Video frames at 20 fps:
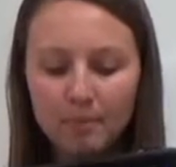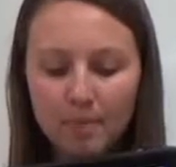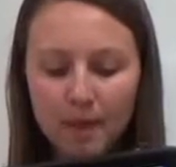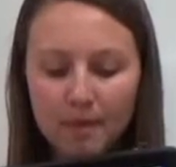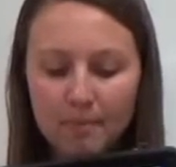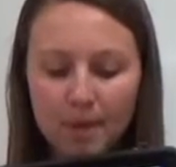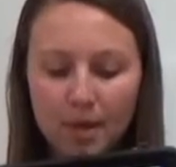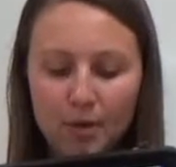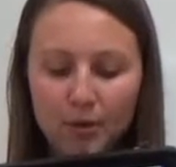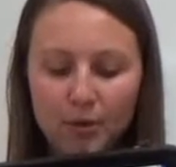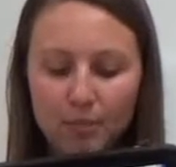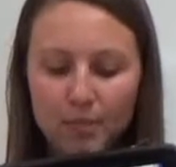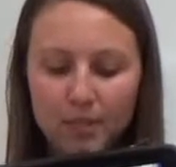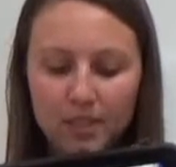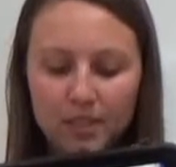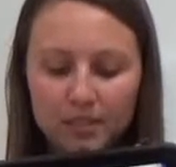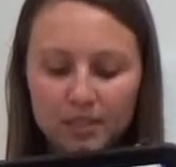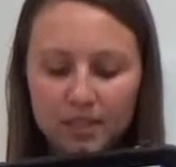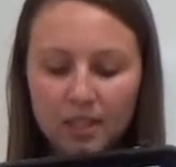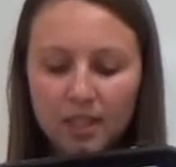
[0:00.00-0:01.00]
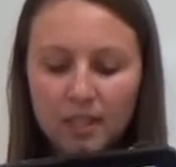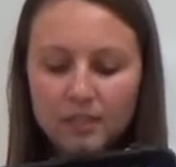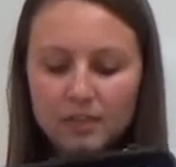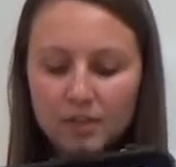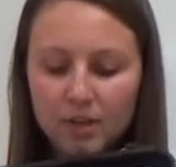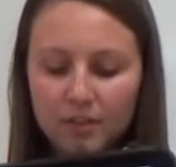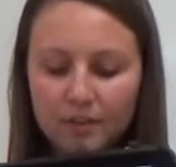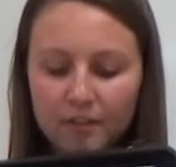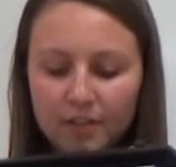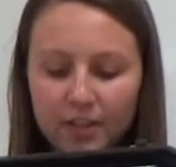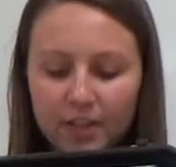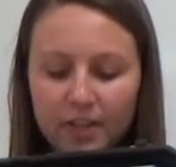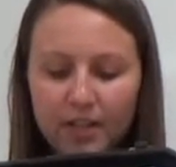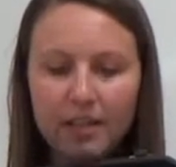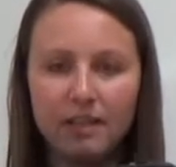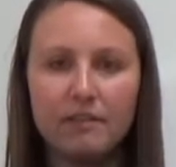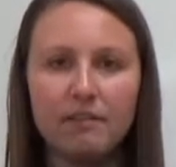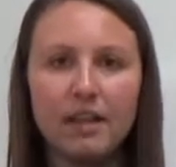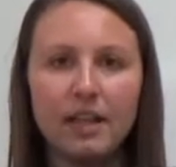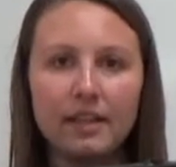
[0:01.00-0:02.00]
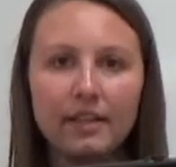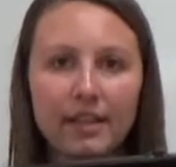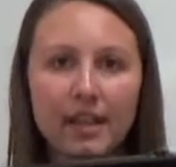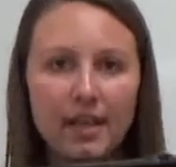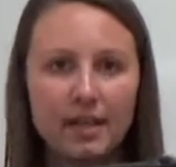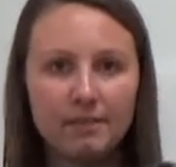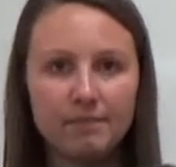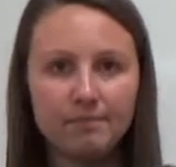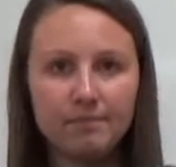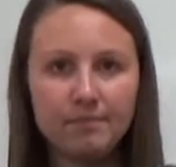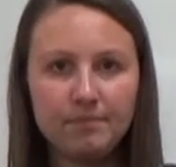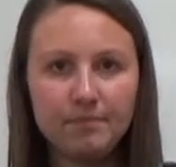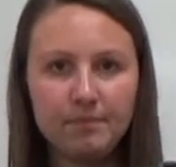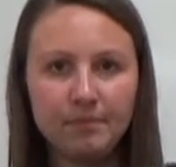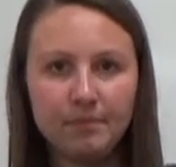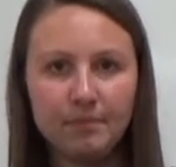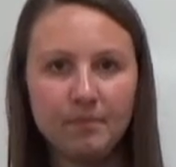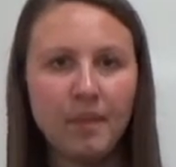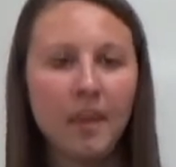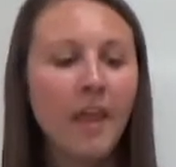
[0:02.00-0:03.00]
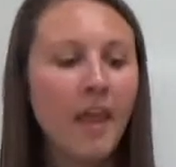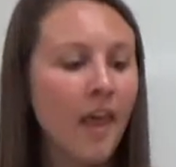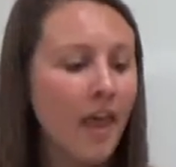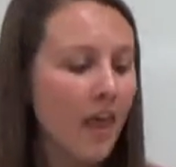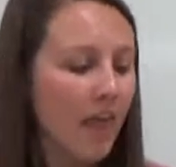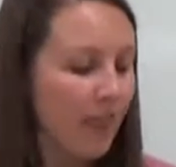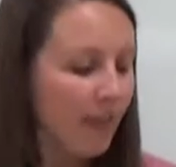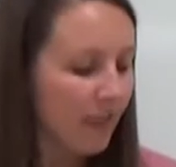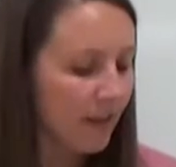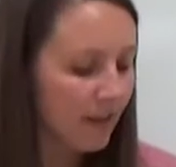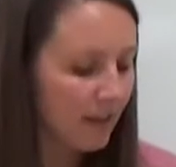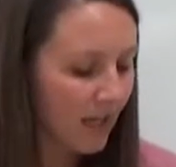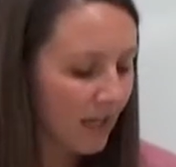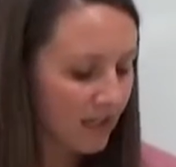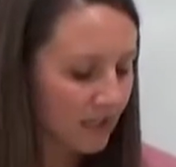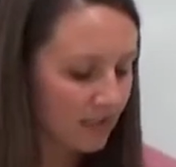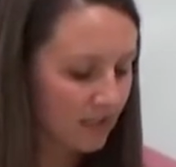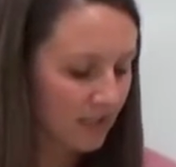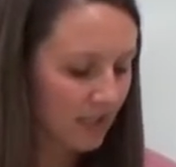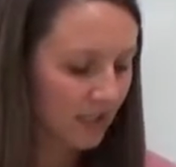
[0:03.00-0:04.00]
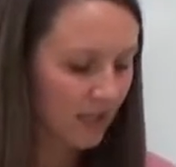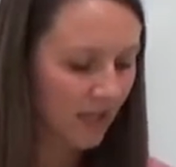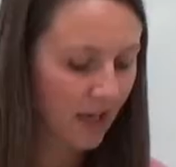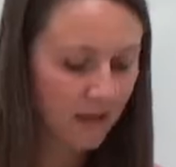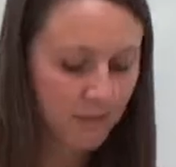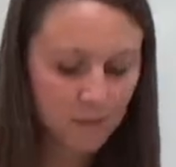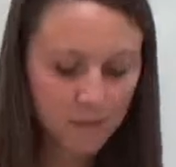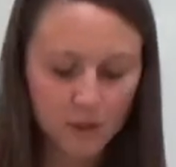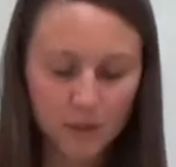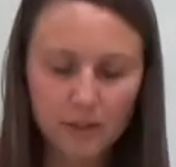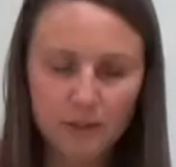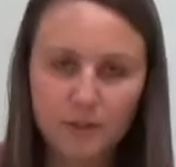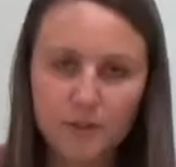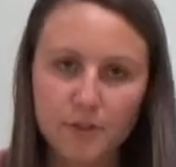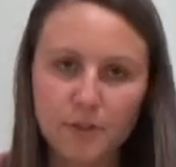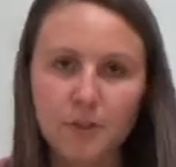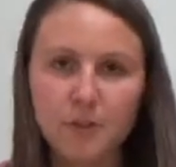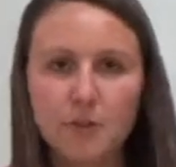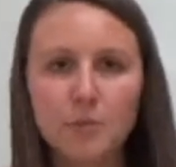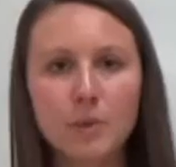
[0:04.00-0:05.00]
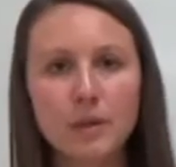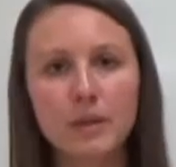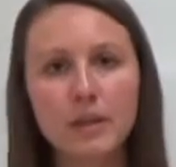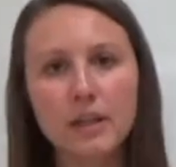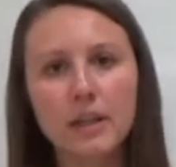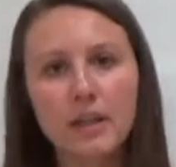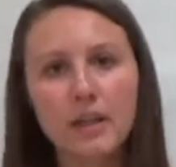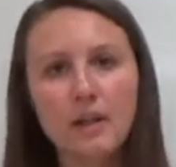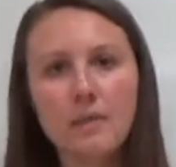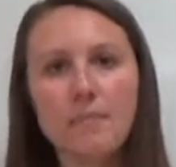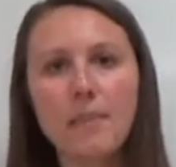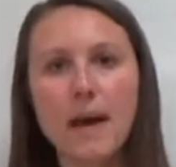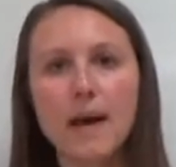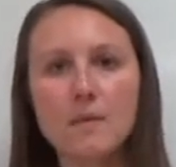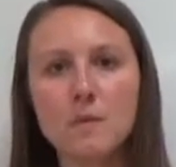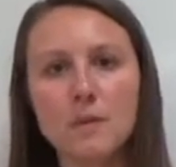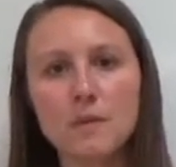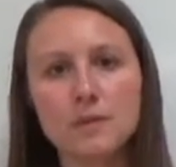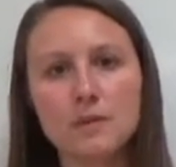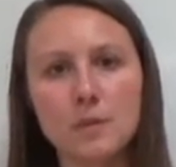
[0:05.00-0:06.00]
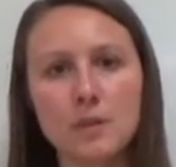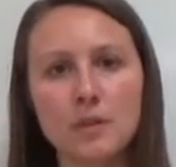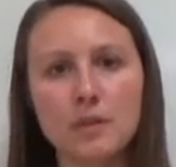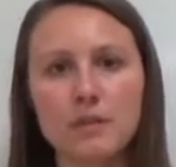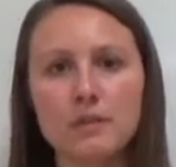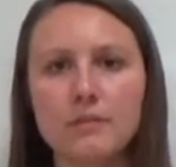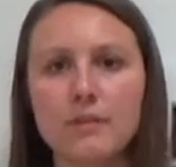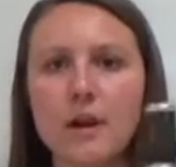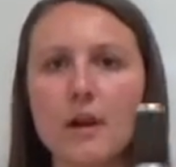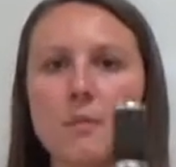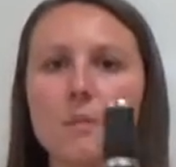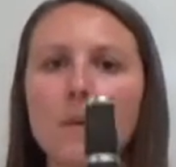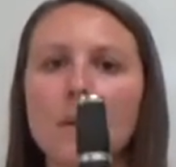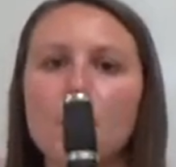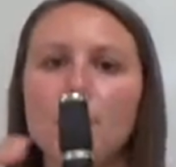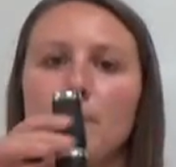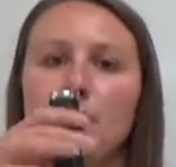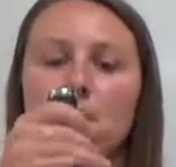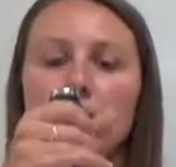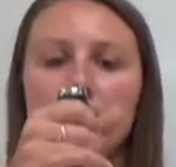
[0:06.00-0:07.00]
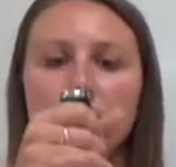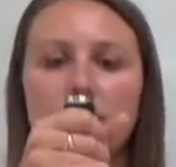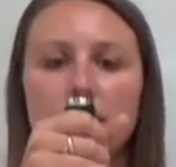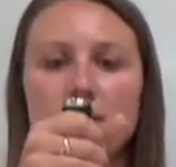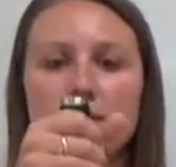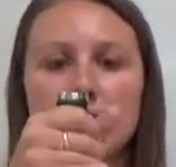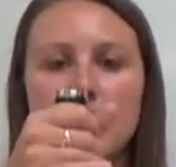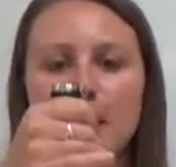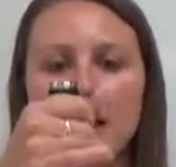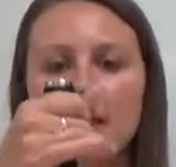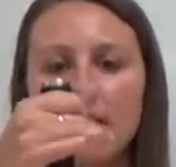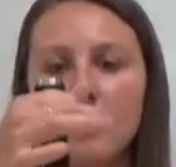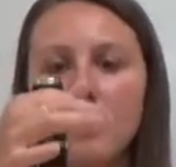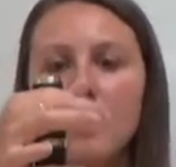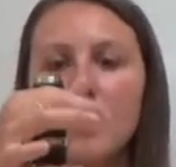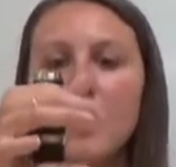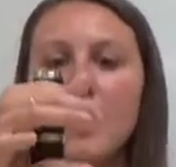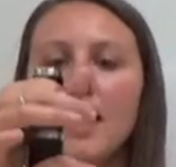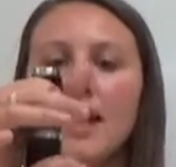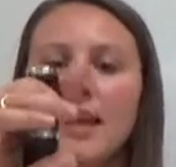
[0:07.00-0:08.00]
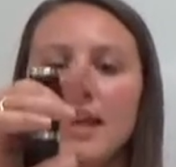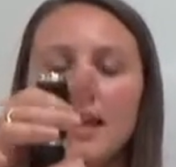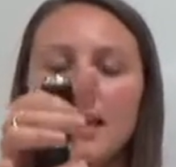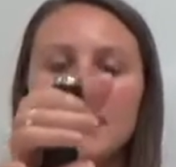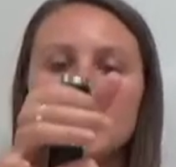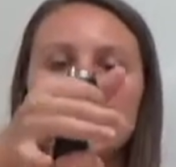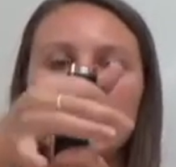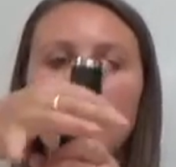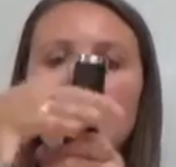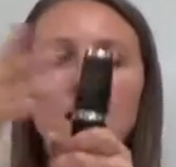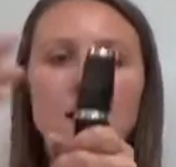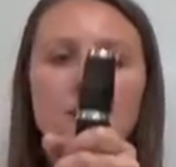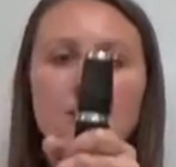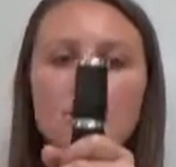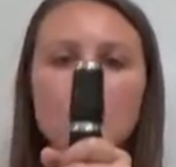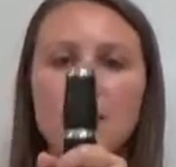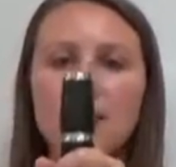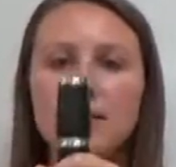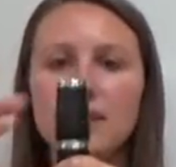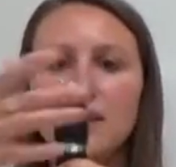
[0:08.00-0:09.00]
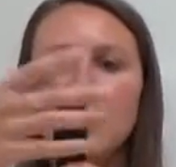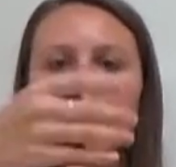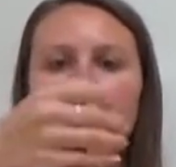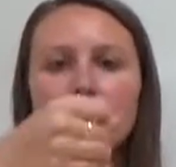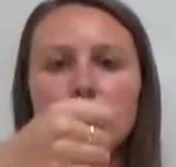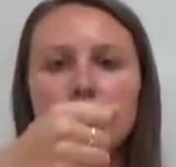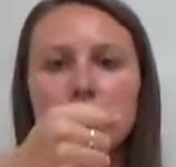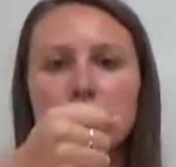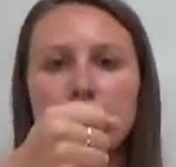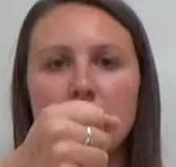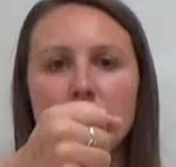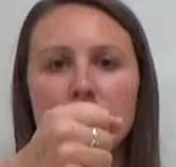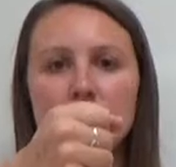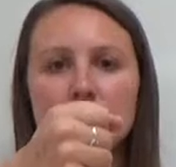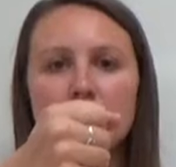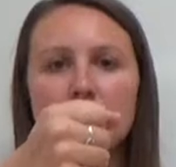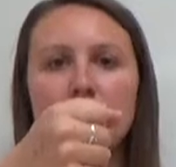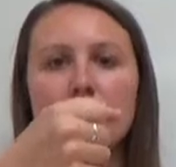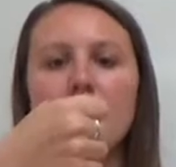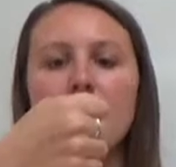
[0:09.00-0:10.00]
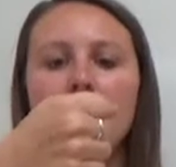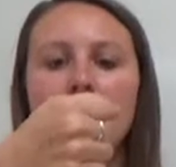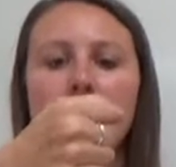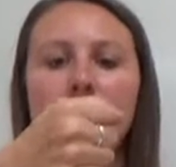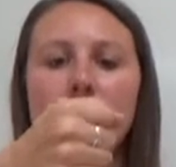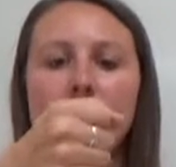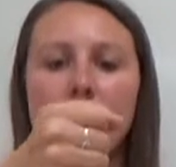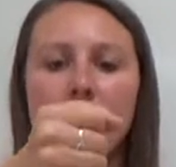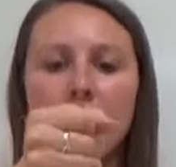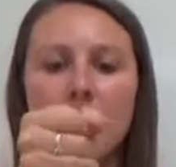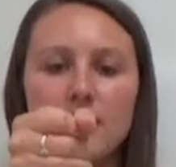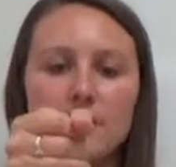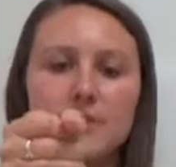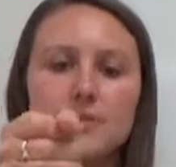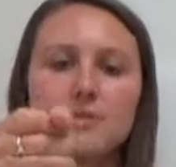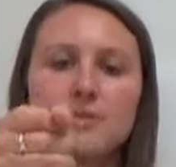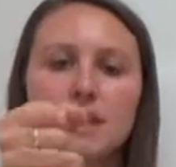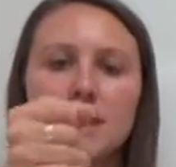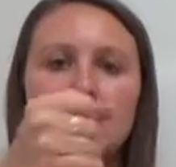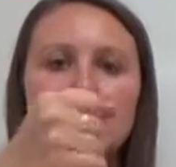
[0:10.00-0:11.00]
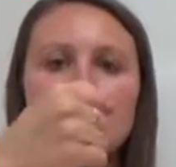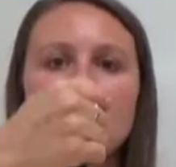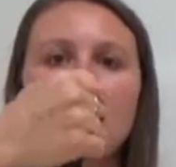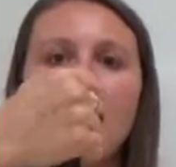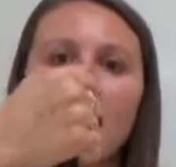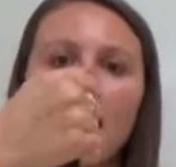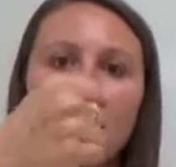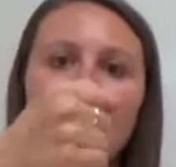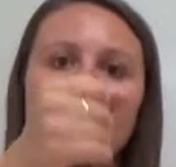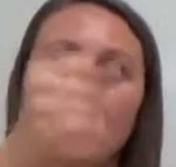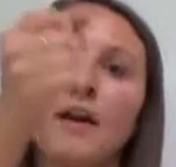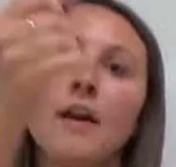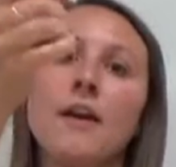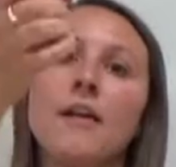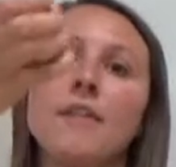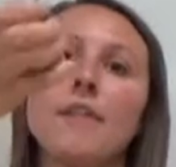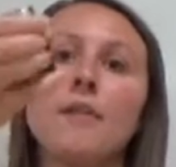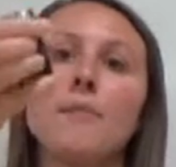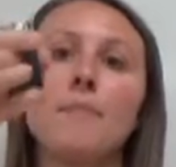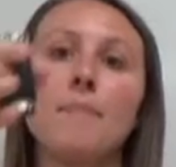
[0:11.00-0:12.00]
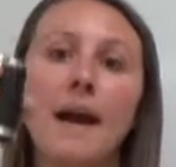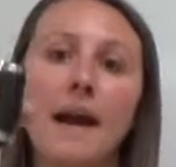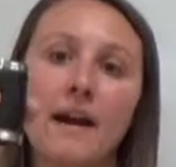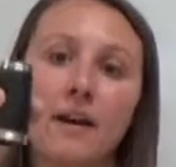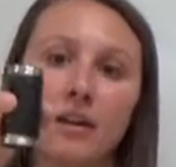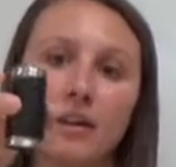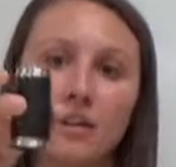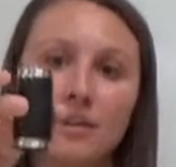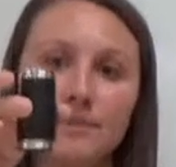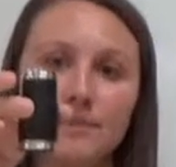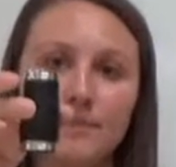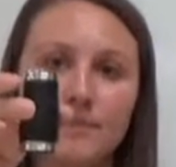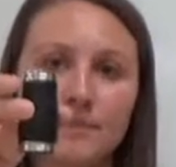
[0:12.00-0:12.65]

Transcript: my mouthpiece, so I'll fit it in right there. The next thing I'm going to do, working in a backwards order from putting it together, is I'll gently hold on to the clarinet and I'll twist off the barrel.